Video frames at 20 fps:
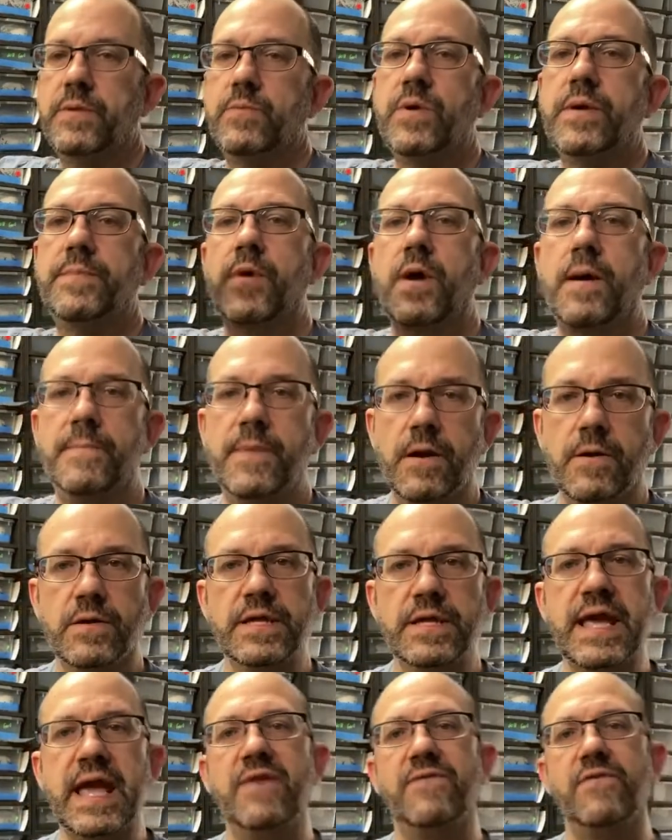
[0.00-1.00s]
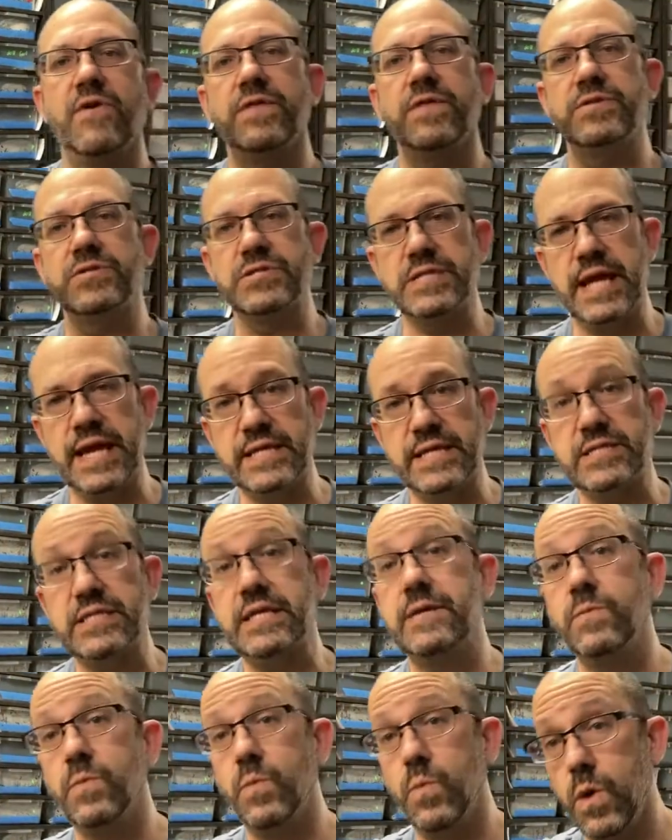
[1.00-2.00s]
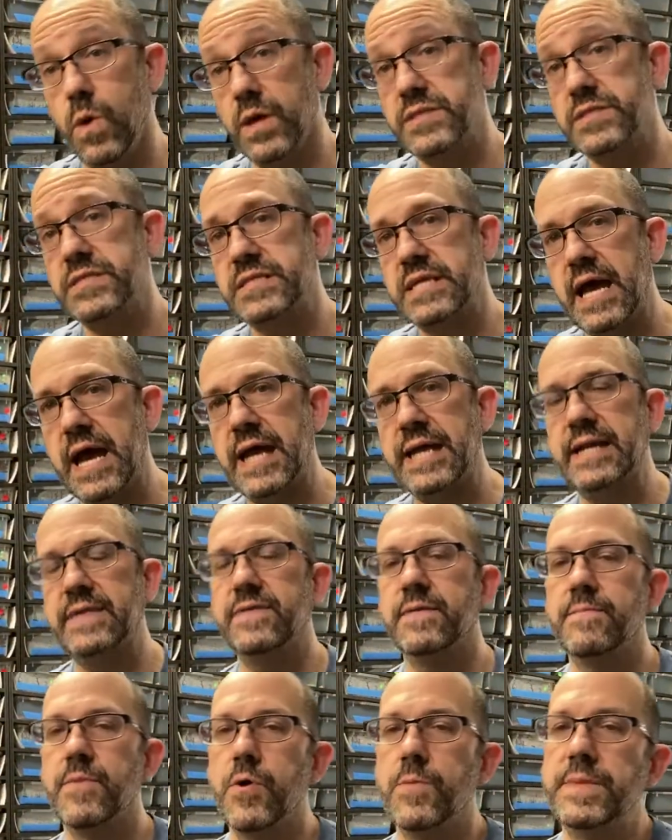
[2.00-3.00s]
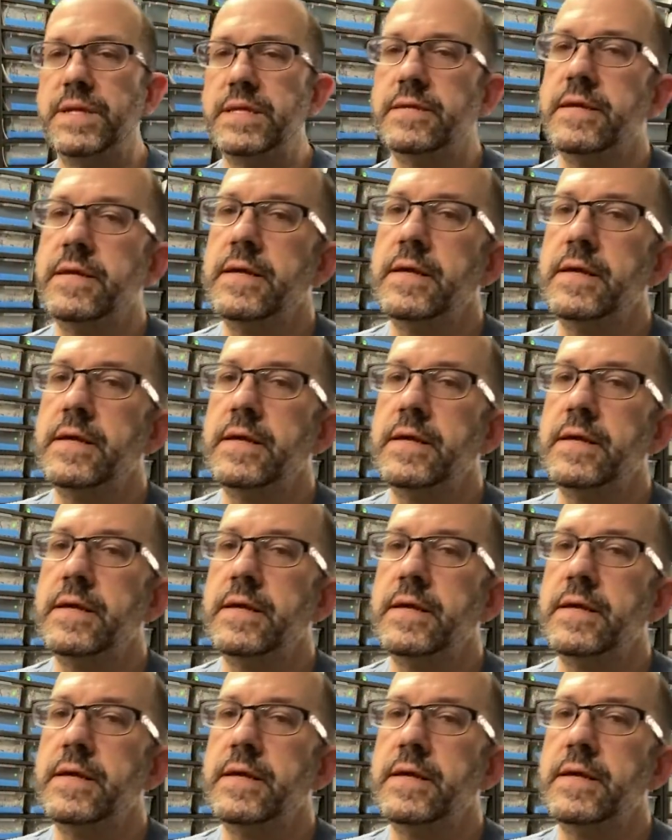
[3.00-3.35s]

We primarily have all the snakes in one side at the moment,